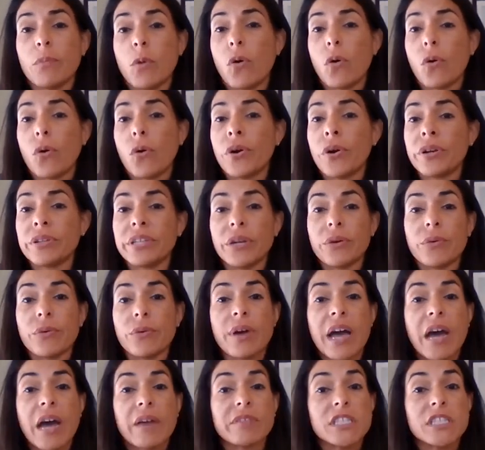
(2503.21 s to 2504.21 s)
or they
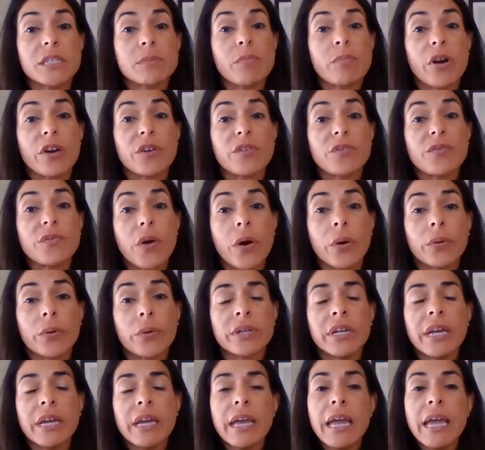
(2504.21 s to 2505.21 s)
don't have a
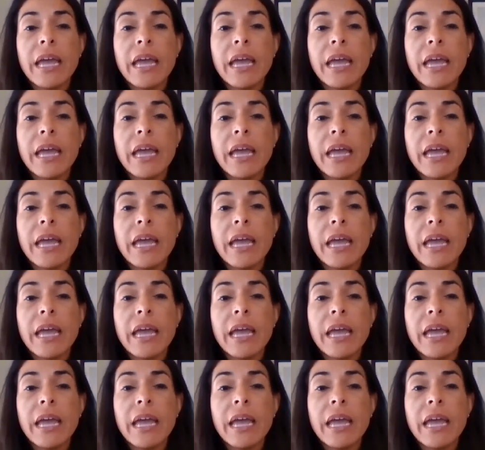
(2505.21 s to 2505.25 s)
smartphone,